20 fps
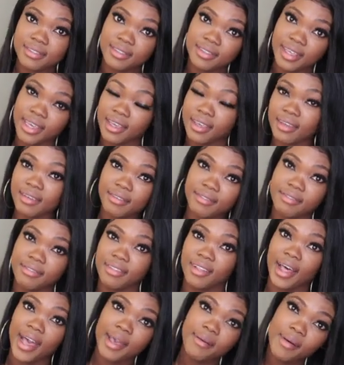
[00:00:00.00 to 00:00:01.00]
like
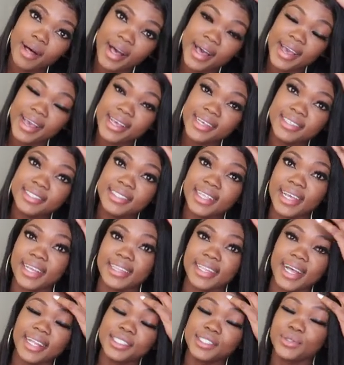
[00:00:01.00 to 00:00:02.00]
flybys, like
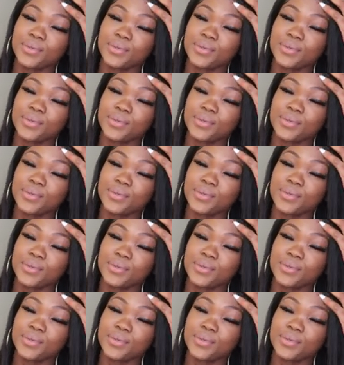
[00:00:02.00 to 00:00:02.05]
that's